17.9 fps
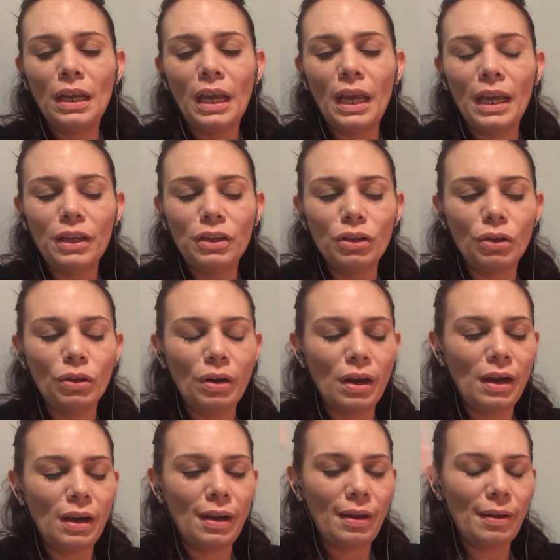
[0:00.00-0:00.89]
and
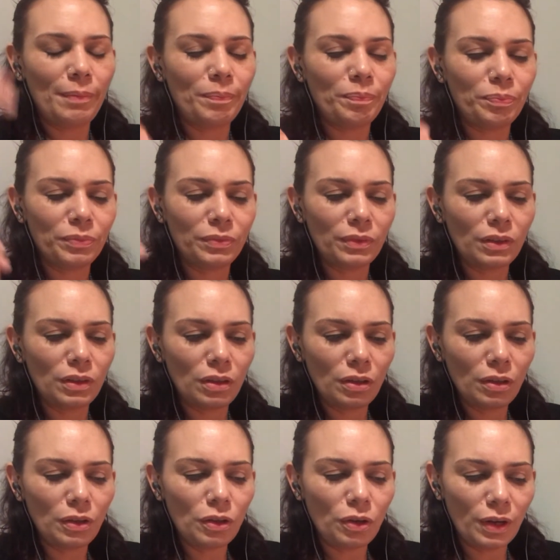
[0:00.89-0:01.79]

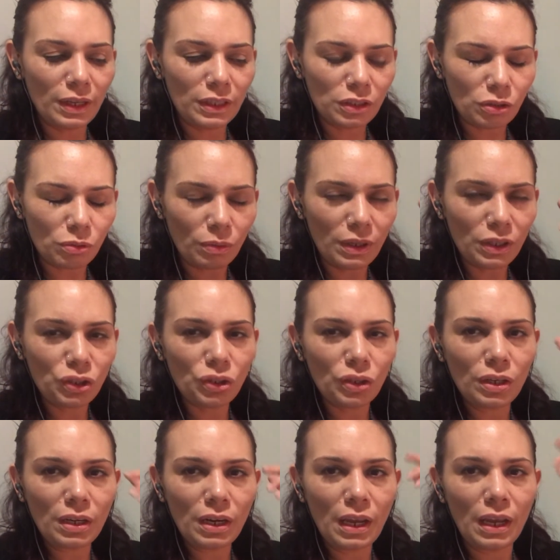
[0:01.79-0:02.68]
your
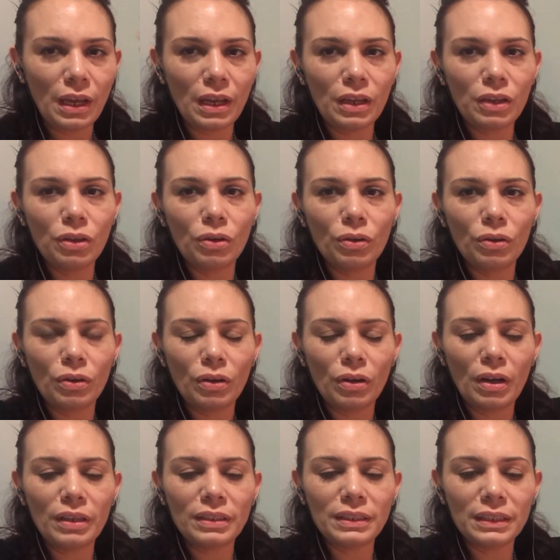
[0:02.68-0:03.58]
intuition and
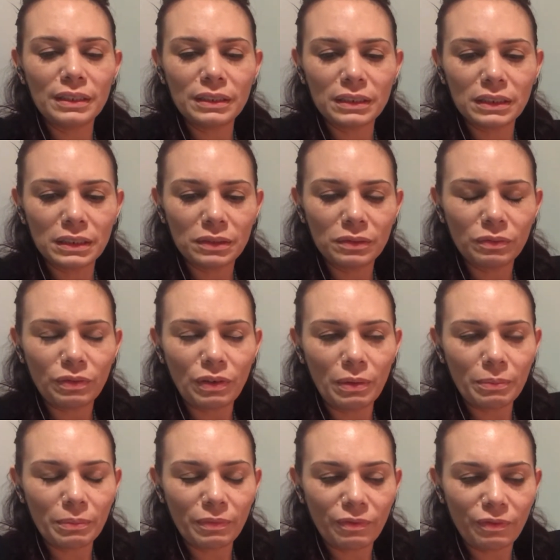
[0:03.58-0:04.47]
your assistance
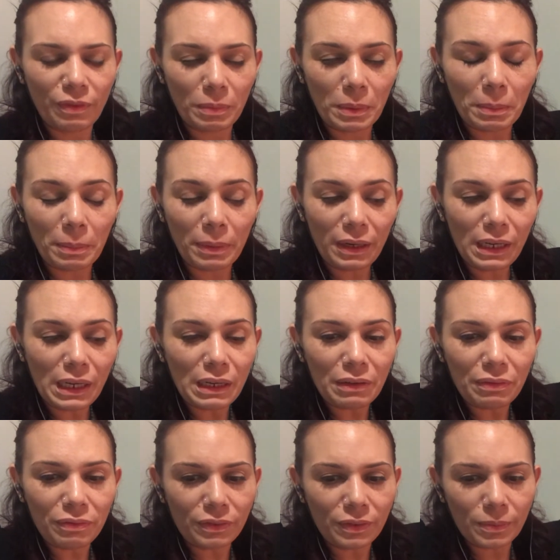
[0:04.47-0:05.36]
from
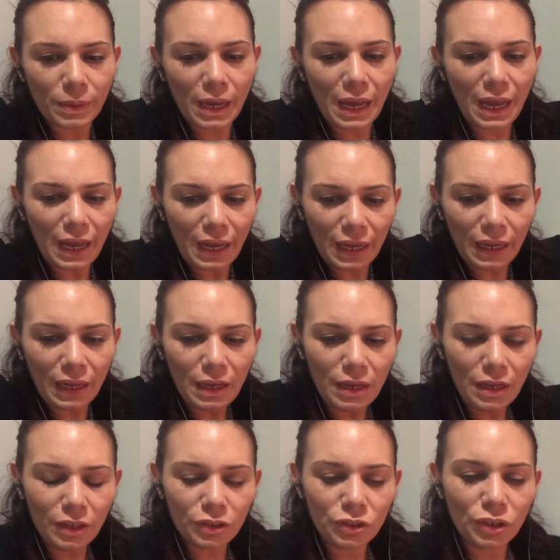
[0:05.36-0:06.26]
above, from God.
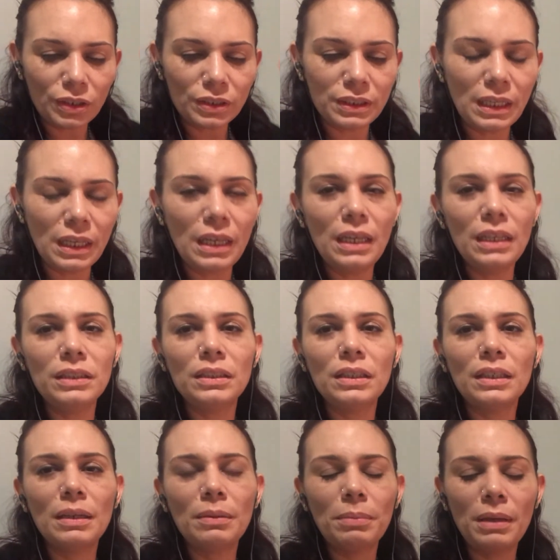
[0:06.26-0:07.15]
Trust that He's
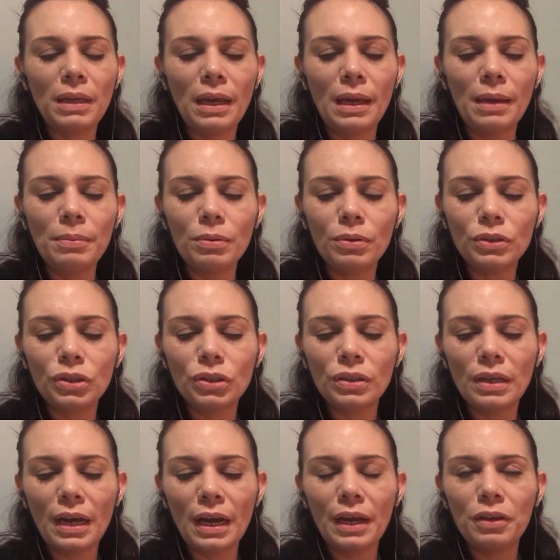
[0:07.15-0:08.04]
gonna be able to
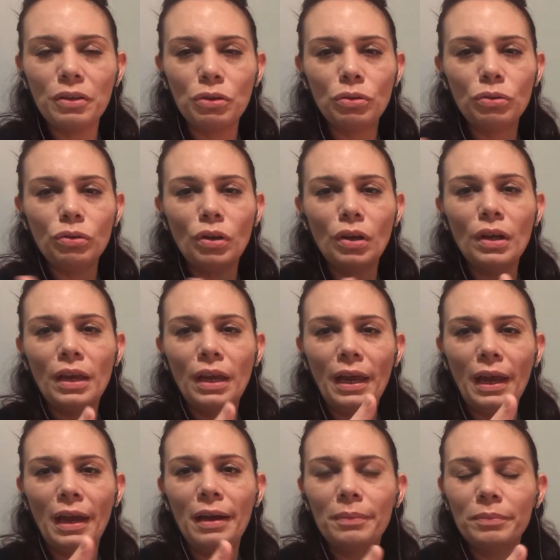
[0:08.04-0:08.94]
guide you
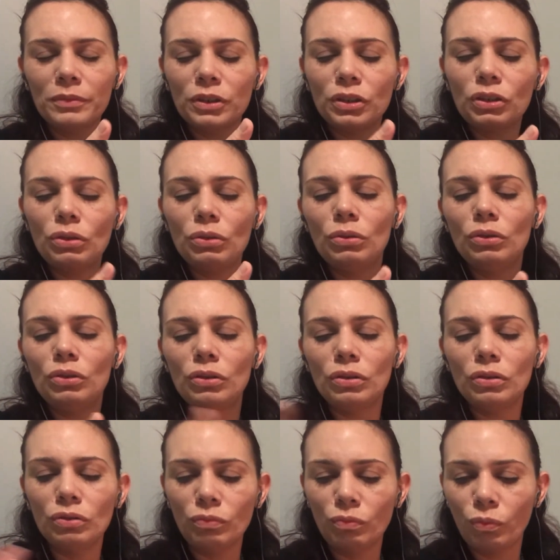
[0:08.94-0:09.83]
to
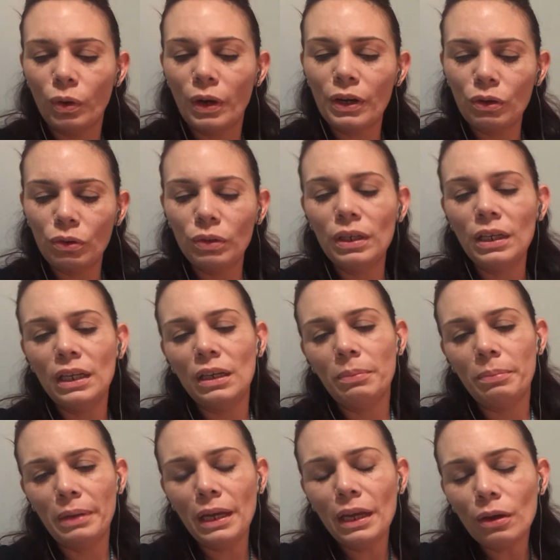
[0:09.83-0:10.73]
where you need
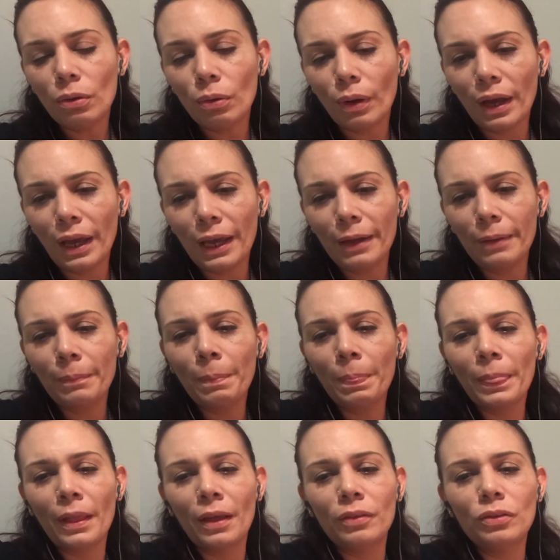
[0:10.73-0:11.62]
to be. Okay.
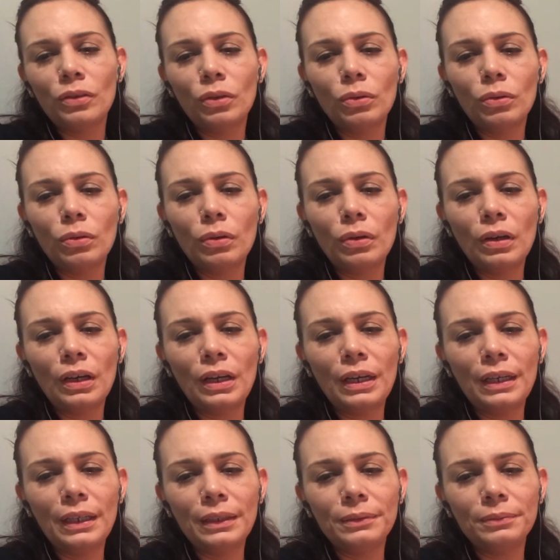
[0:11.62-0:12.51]

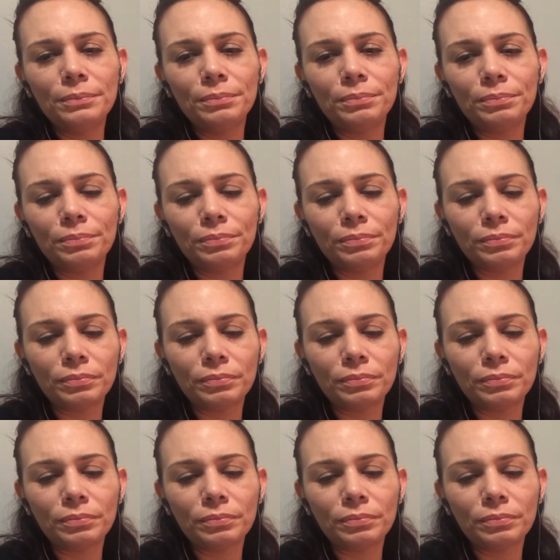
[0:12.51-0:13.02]
Don't